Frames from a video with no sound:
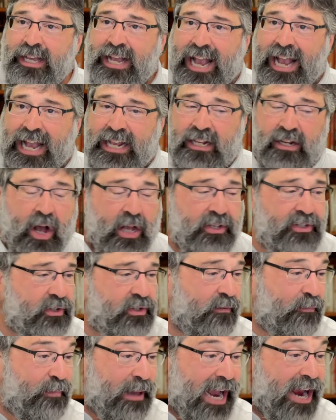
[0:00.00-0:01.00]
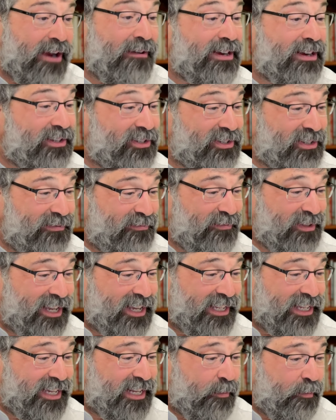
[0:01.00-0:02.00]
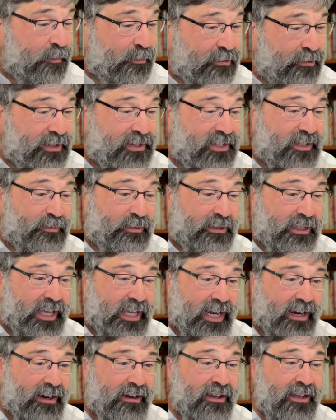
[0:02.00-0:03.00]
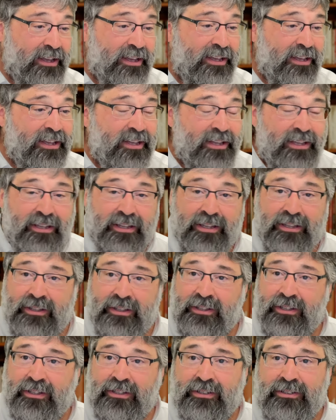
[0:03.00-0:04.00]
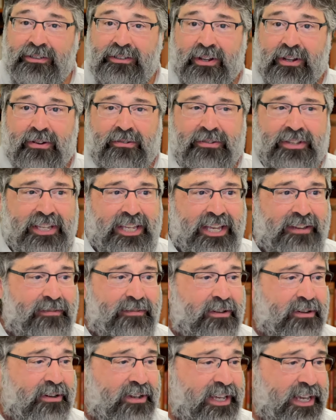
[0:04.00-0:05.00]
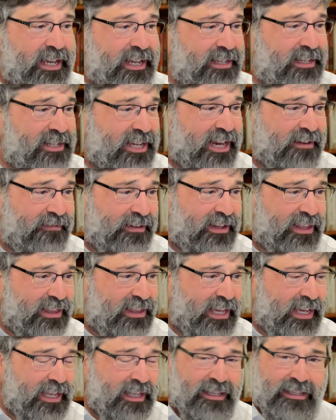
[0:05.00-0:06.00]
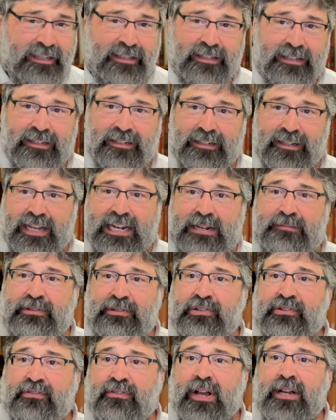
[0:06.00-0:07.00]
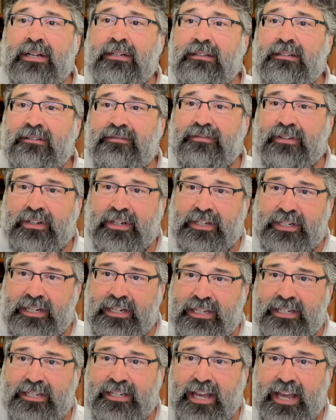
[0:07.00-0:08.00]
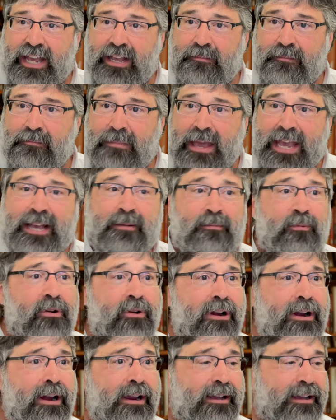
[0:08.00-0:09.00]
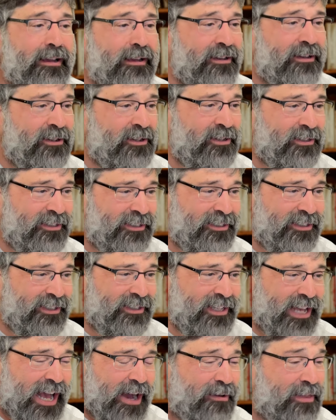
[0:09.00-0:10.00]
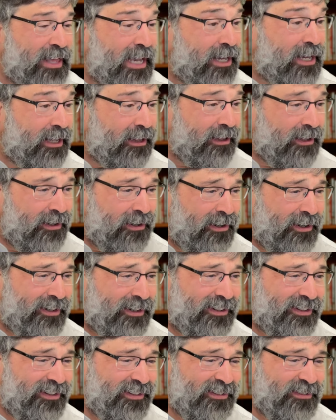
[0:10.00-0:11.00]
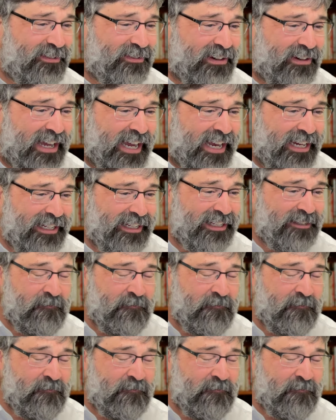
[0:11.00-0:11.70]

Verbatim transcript: And also, parents can get a principle here. Don't give your kids everything. Let them struggle, for goodness sake. Make them work. How are they going to learn, right?